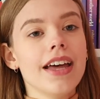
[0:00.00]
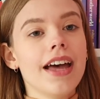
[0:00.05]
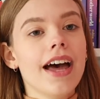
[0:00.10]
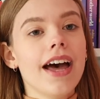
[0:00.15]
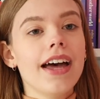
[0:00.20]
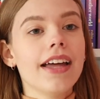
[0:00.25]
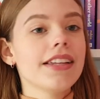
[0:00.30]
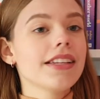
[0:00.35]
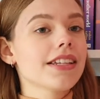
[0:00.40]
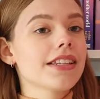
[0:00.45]

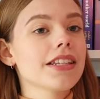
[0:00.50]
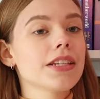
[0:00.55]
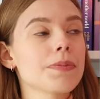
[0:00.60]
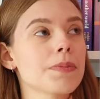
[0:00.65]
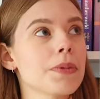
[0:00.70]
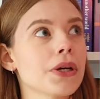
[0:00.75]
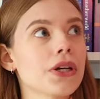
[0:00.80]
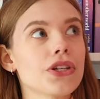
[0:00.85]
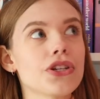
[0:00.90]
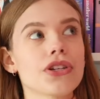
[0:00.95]
And this
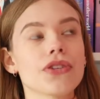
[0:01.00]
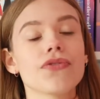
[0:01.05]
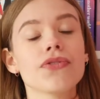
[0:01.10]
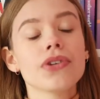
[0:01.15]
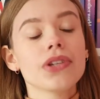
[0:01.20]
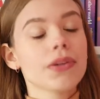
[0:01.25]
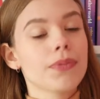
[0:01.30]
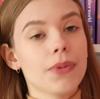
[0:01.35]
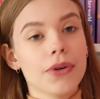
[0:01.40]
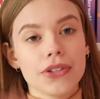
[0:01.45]
book is just
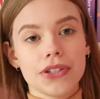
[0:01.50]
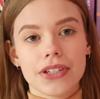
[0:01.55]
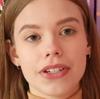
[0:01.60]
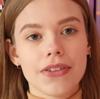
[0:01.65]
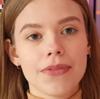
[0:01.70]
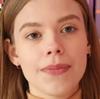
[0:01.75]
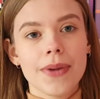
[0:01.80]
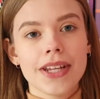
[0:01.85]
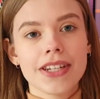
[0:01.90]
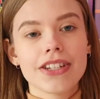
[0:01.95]
full of
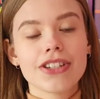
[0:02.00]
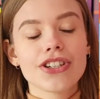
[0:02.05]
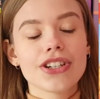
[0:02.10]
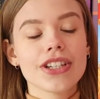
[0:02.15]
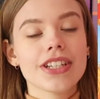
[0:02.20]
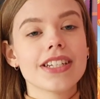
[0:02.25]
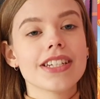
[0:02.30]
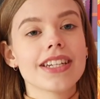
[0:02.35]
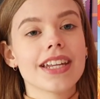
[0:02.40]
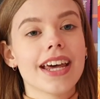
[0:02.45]
positive
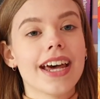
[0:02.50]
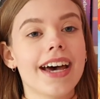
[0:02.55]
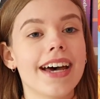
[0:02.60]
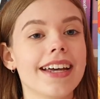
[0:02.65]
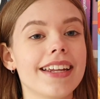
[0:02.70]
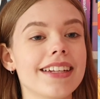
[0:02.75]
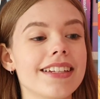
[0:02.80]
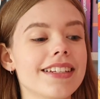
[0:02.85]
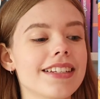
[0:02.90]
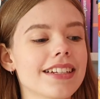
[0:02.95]
messages
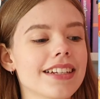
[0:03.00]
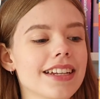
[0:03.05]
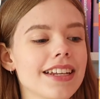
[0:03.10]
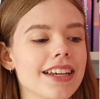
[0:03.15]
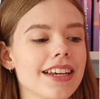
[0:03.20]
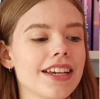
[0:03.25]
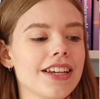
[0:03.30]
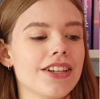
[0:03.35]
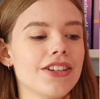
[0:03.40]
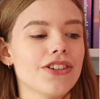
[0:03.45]
and
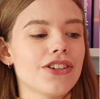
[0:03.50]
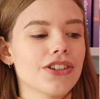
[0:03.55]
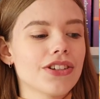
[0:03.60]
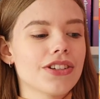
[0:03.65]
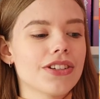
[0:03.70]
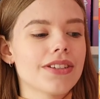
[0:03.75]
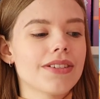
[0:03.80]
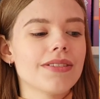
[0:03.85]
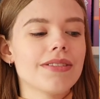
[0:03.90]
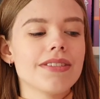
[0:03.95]
just
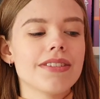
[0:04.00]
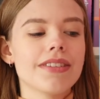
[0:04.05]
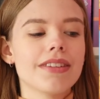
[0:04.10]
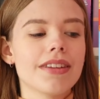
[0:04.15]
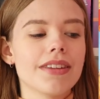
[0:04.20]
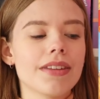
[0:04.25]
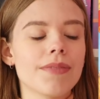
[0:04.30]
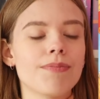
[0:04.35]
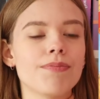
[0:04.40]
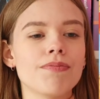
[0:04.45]

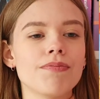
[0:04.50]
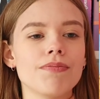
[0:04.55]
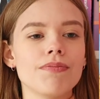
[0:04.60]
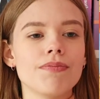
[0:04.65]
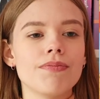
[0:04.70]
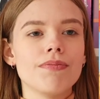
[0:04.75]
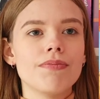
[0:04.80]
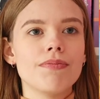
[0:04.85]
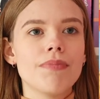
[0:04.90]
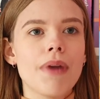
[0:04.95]
the
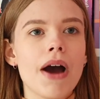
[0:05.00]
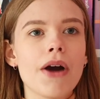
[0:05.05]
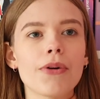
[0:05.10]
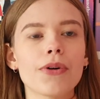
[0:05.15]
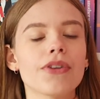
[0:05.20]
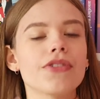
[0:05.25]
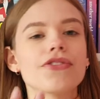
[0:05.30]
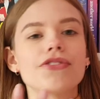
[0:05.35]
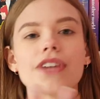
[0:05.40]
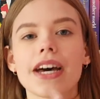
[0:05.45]
power
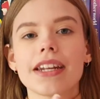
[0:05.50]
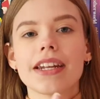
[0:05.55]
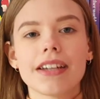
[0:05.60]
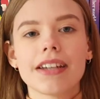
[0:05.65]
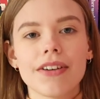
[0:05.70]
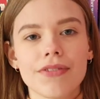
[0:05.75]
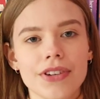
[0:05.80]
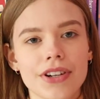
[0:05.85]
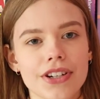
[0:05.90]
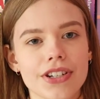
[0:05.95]
of standing
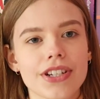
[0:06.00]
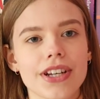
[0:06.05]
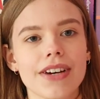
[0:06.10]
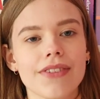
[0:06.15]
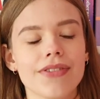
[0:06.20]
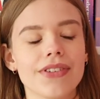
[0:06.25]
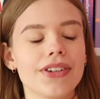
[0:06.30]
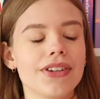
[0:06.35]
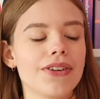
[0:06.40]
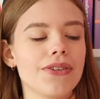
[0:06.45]
up for
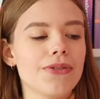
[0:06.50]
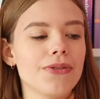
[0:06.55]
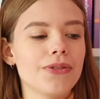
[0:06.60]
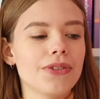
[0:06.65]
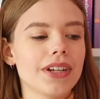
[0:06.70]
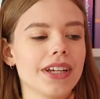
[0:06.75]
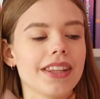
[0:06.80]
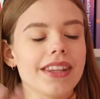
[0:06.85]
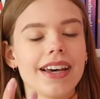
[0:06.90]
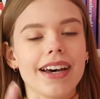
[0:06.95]
yourself and
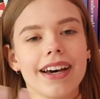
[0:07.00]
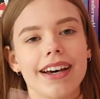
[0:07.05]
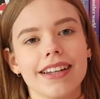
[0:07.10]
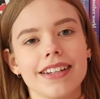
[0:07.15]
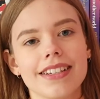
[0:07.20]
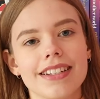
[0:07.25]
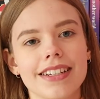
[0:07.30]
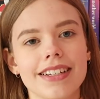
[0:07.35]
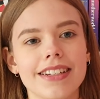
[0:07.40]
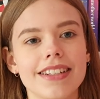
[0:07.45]
owning
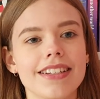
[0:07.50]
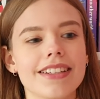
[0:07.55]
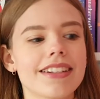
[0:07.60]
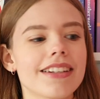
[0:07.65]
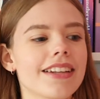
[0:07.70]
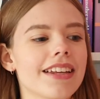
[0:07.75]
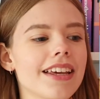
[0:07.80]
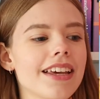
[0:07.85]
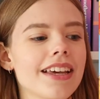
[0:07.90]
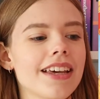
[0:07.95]
that and
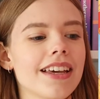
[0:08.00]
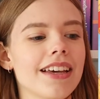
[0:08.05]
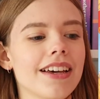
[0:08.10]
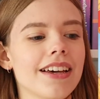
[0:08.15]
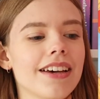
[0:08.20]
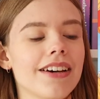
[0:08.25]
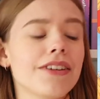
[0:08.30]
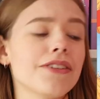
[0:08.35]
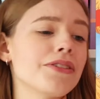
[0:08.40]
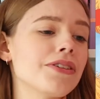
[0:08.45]

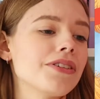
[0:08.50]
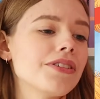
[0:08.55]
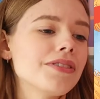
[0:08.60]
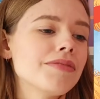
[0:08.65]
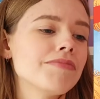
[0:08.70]
oh,